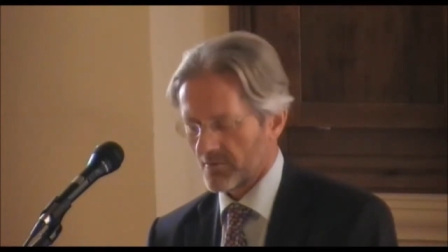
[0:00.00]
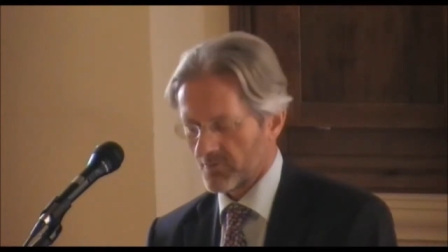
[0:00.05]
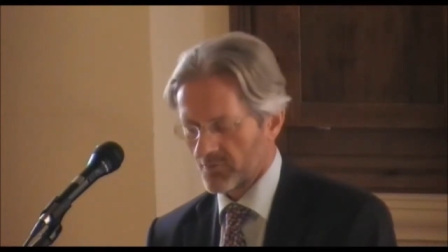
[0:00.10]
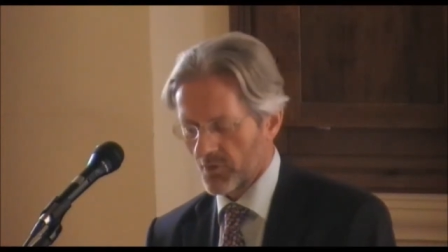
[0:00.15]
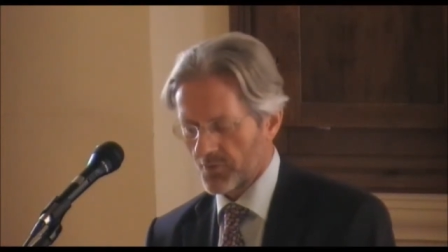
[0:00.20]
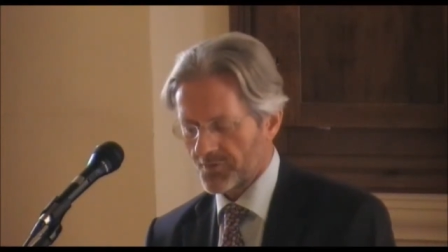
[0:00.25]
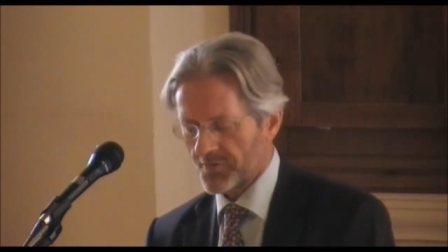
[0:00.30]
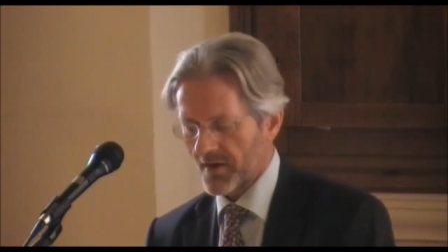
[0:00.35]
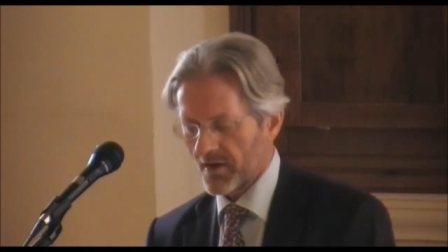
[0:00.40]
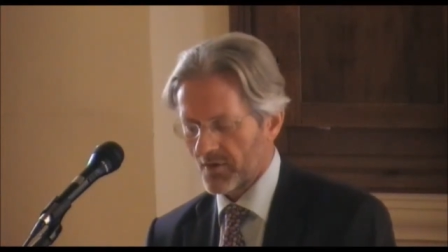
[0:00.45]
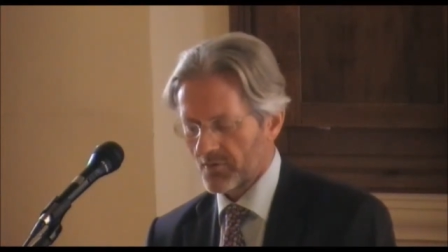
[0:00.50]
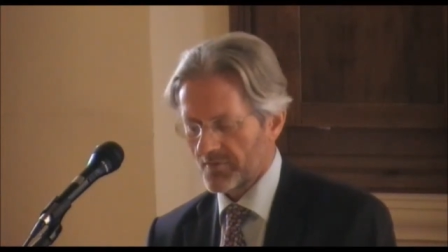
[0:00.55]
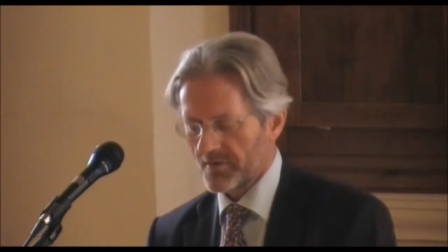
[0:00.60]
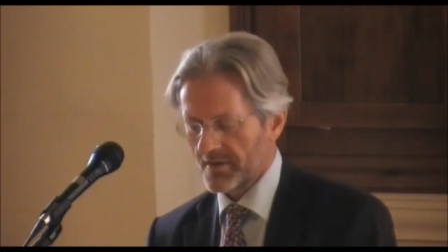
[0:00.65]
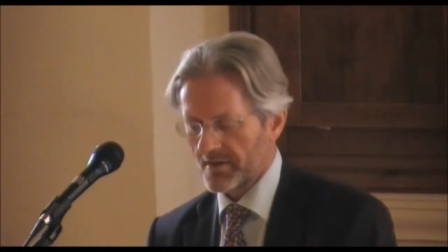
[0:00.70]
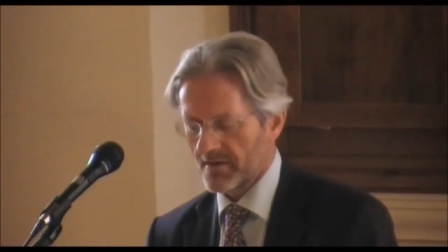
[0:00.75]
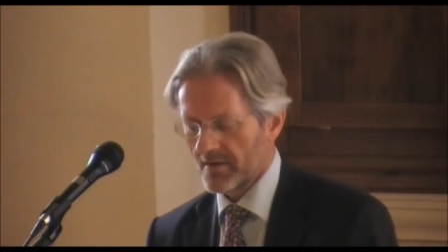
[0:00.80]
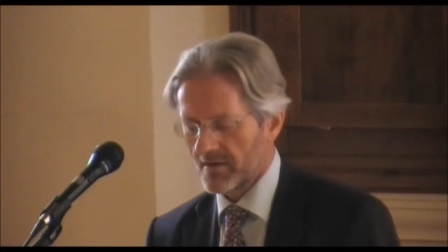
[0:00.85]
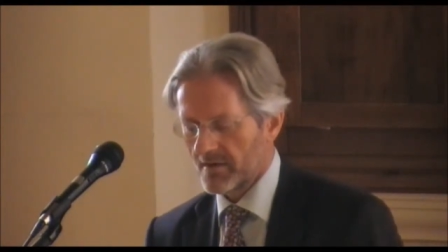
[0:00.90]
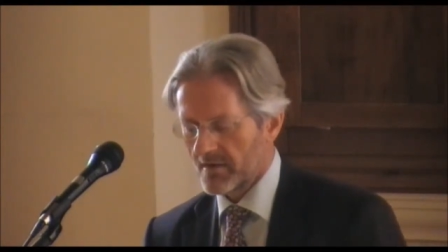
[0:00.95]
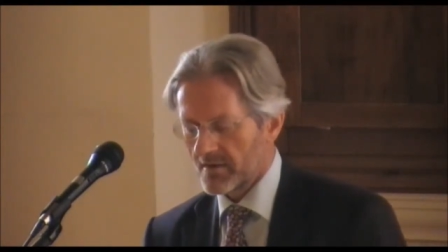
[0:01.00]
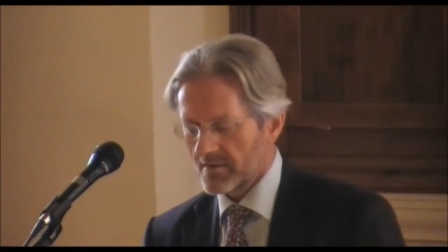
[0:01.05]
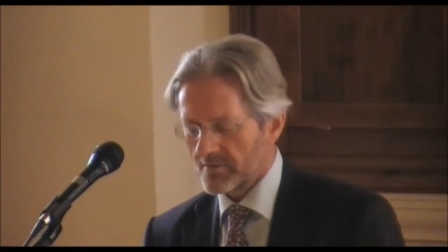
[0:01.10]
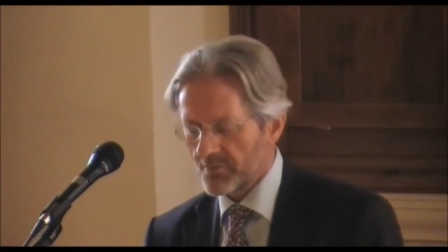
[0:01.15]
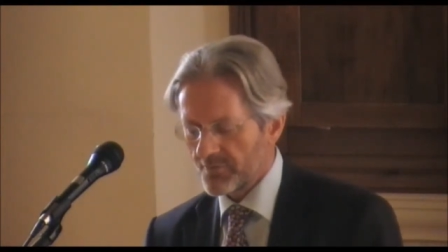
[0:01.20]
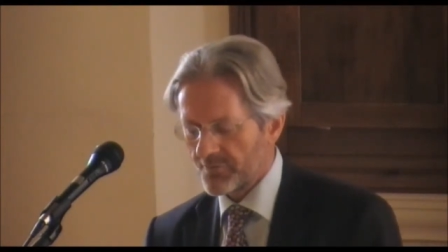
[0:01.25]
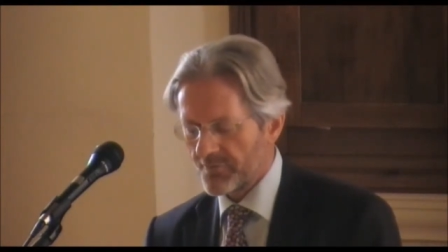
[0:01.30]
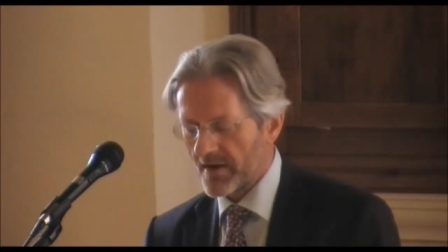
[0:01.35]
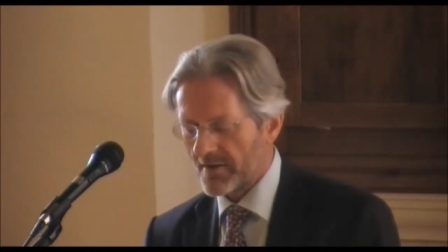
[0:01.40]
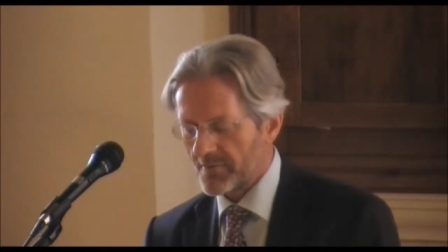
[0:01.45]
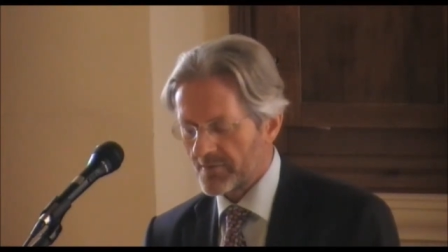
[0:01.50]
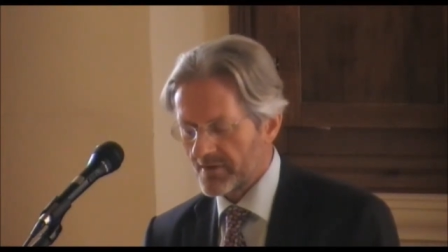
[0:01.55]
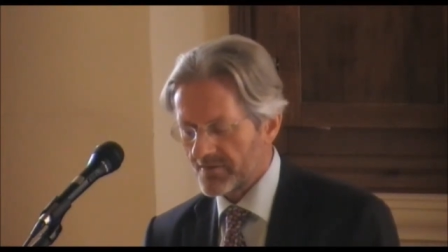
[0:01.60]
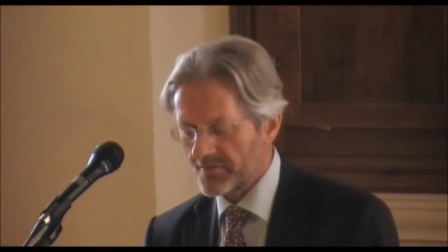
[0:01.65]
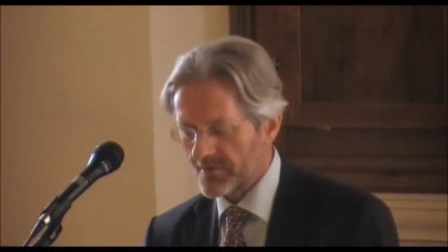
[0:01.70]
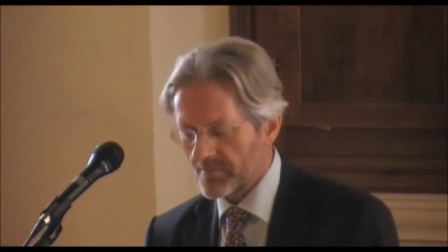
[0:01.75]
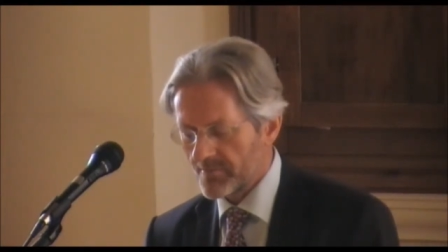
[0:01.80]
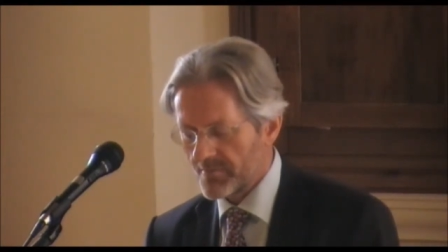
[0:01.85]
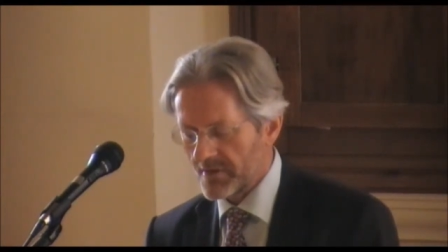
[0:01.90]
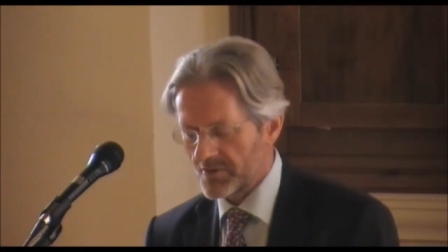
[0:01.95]
not only the
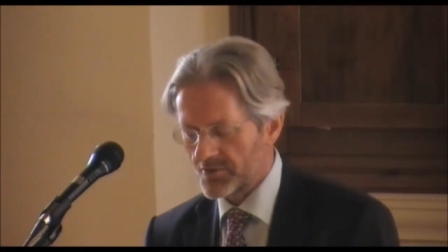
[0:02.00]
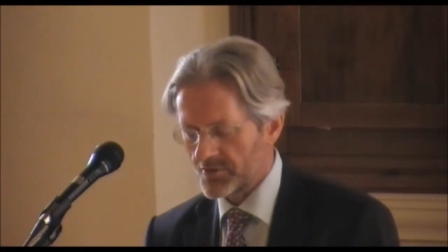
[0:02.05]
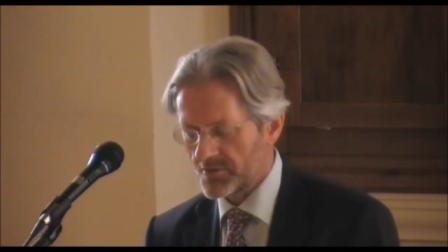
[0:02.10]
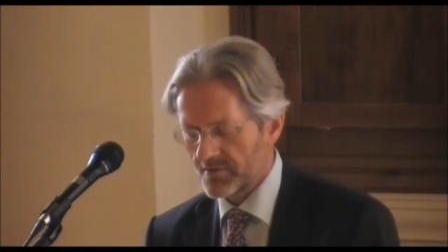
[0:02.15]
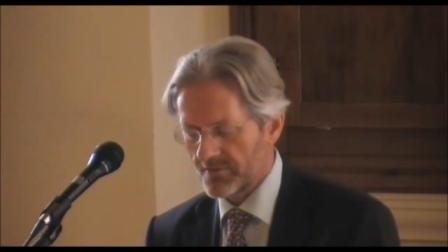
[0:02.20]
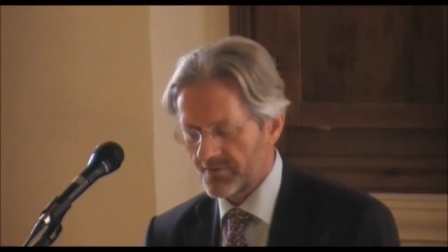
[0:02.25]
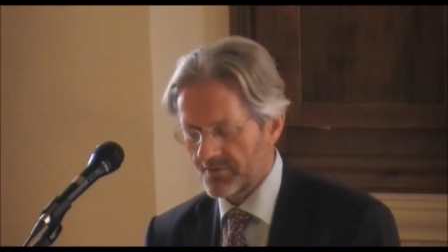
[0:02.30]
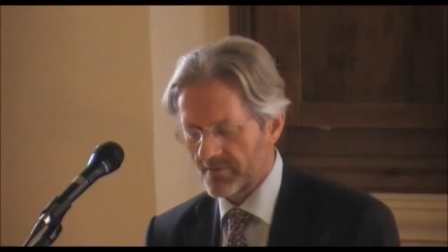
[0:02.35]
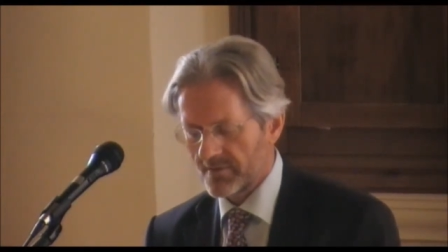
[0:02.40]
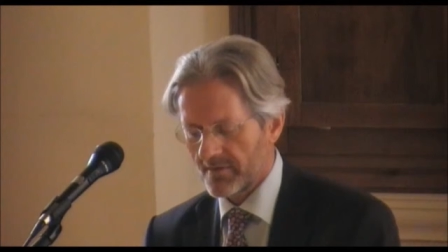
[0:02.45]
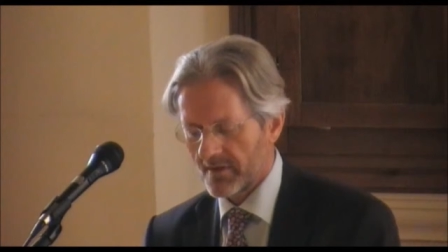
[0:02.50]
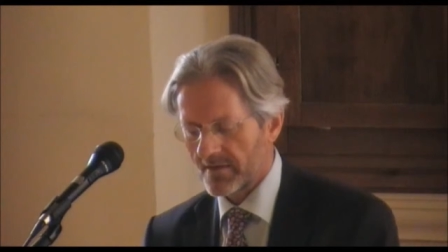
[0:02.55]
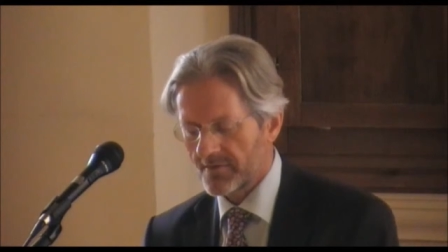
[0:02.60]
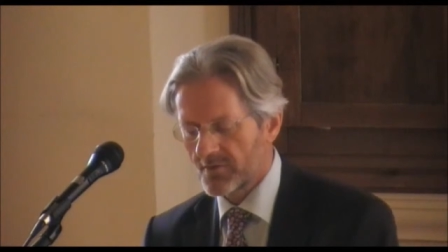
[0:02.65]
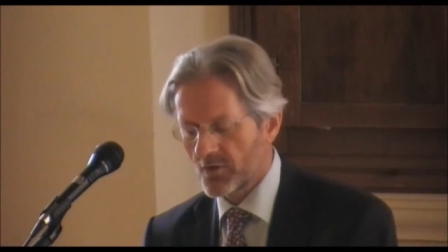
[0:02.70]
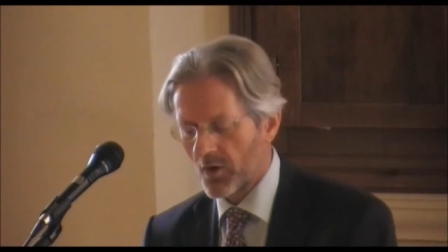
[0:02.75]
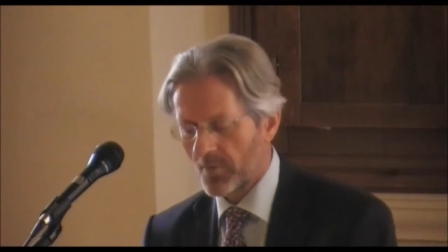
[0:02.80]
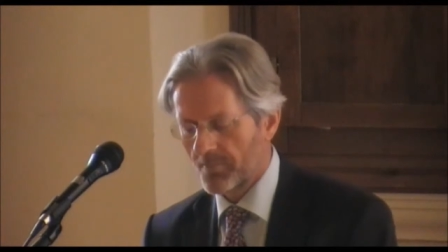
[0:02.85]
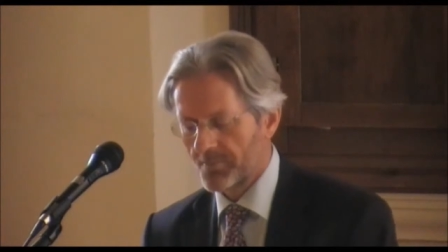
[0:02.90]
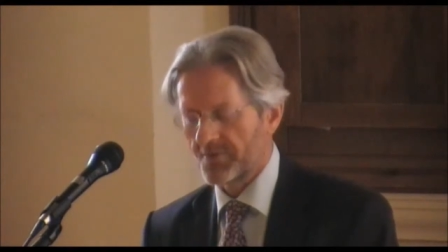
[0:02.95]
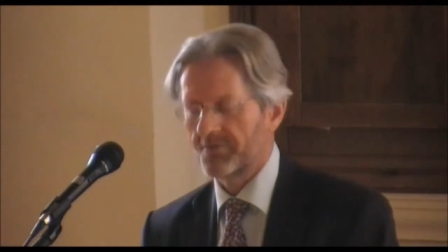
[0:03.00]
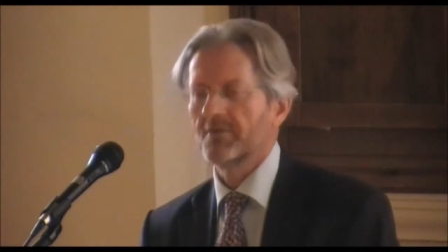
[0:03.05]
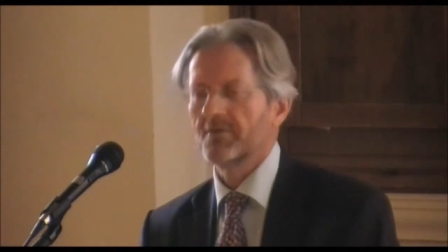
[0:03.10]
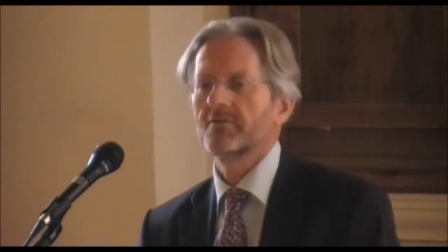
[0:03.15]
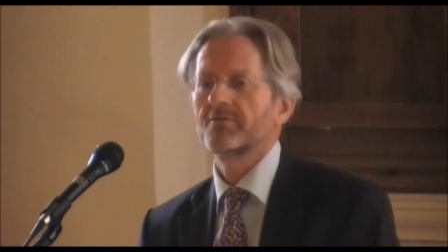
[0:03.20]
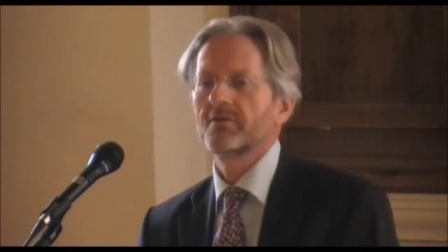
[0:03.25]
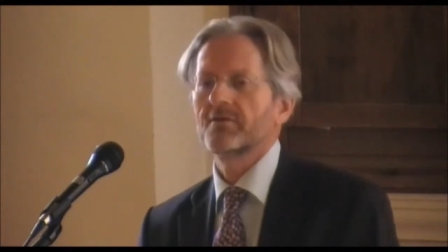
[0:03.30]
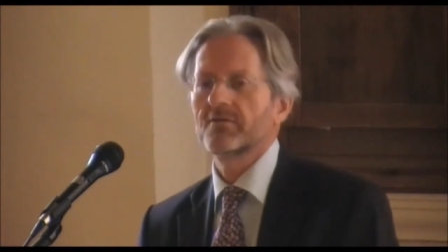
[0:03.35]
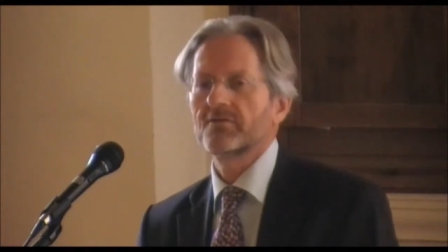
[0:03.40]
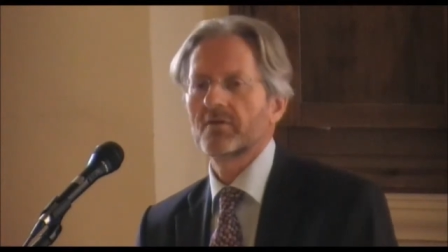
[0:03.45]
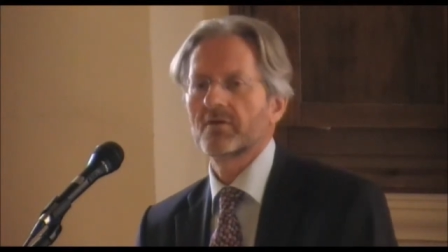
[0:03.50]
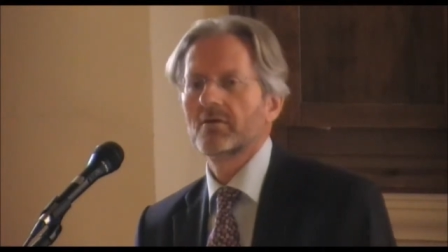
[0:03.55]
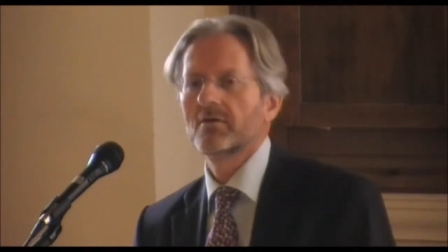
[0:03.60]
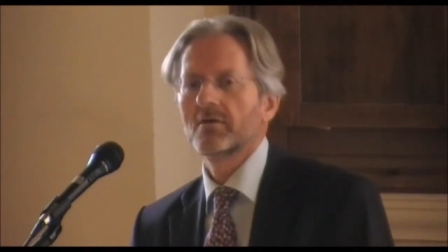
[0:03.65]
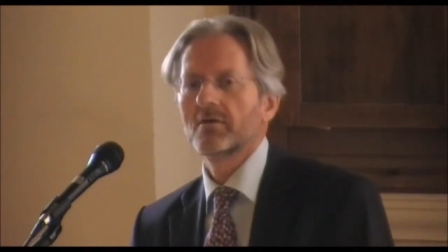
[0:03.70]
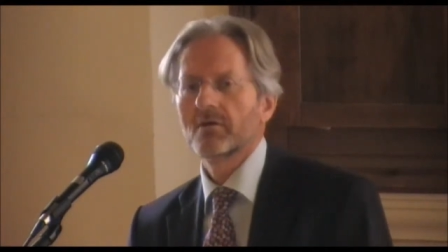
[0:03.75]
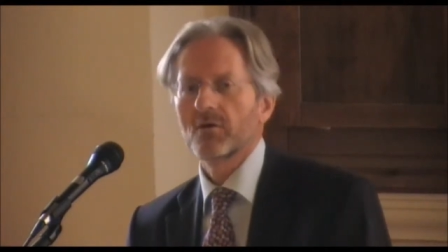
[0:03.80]
various ambitions and competences